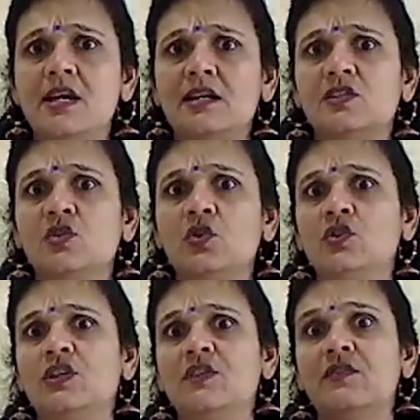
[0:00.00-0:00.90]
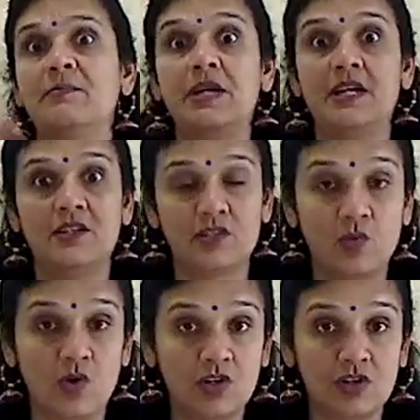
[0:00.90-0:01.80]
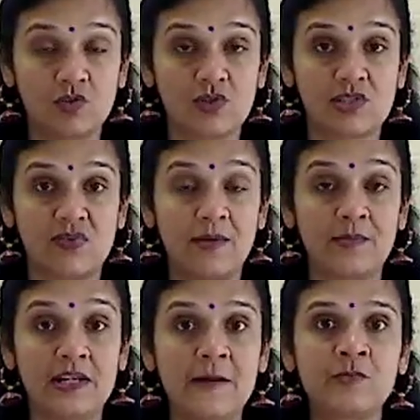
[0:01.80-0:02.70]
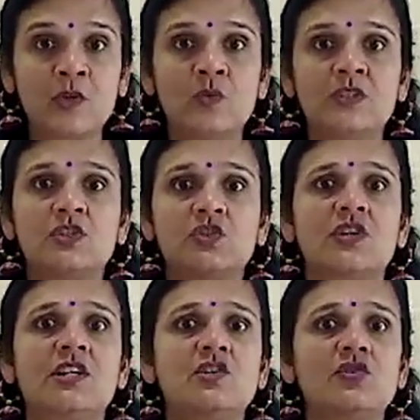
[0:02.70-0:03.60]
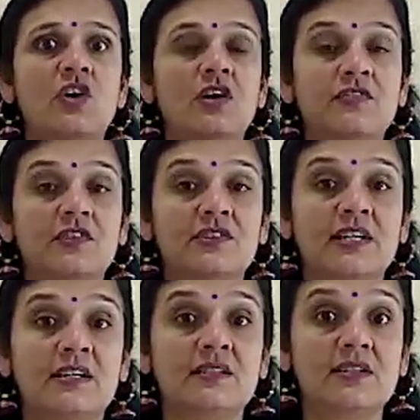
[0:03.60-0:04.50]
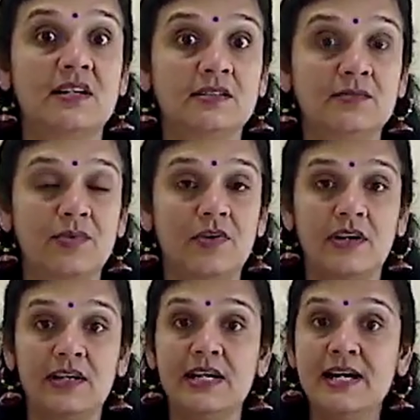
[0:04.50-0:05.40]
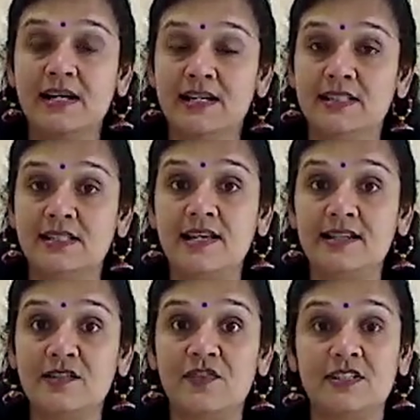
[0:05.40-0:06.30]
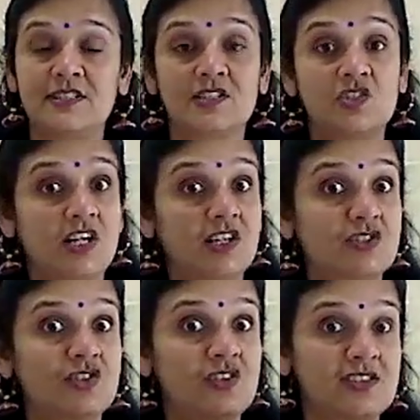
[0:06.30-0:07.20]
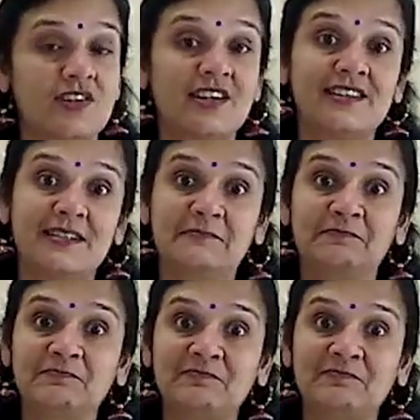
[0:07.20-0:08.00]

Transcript: the king is going to give a big reward to this family, which is ready to offer their young boy as a sacrifice. The child should also agree.